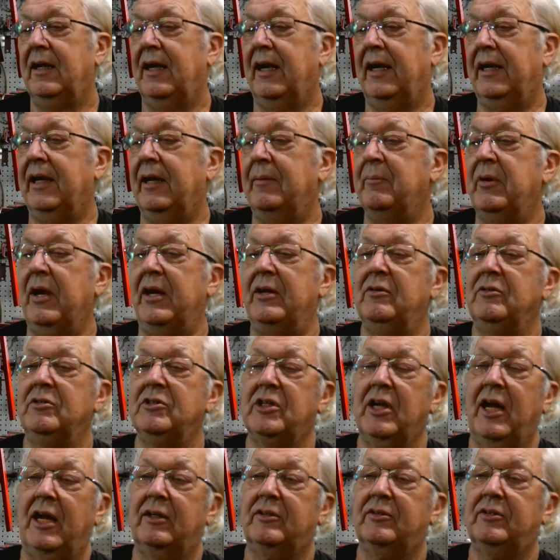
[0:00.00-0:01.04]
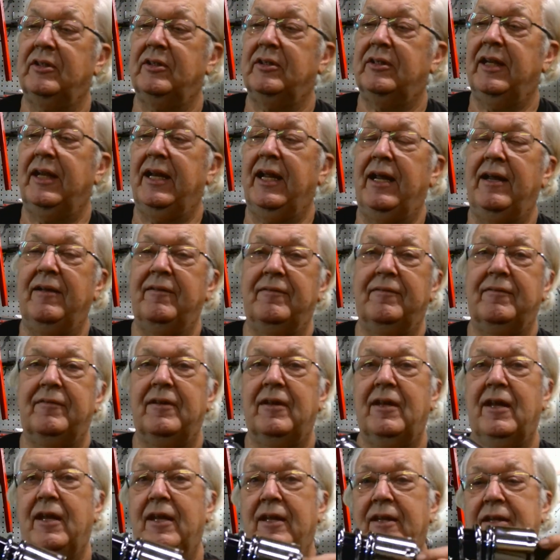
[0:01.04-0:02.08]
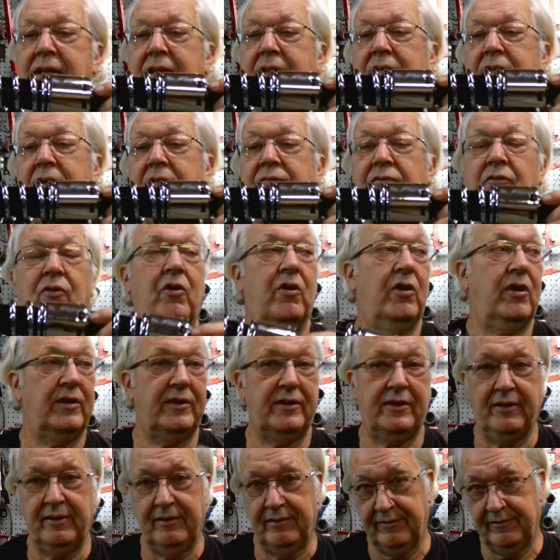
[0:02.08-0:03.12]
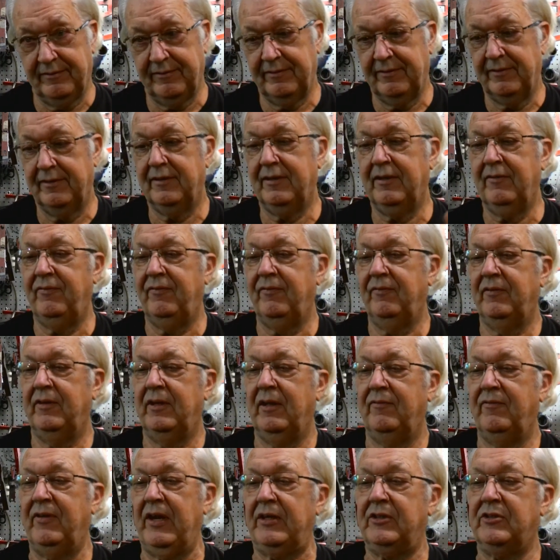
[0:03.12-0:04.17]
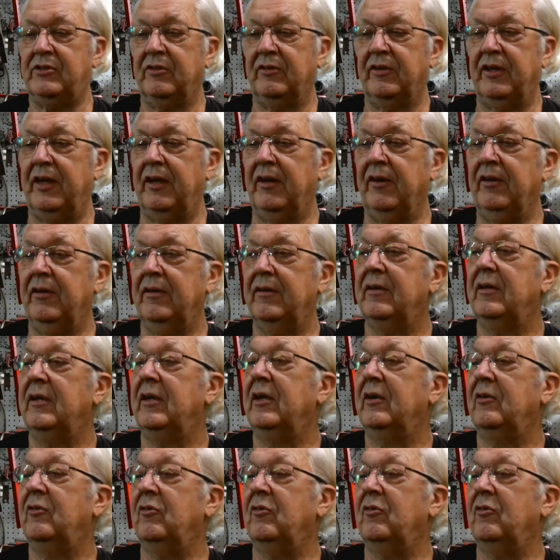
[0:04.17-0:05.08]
I got brand new shocks in today. These are for the Venture here.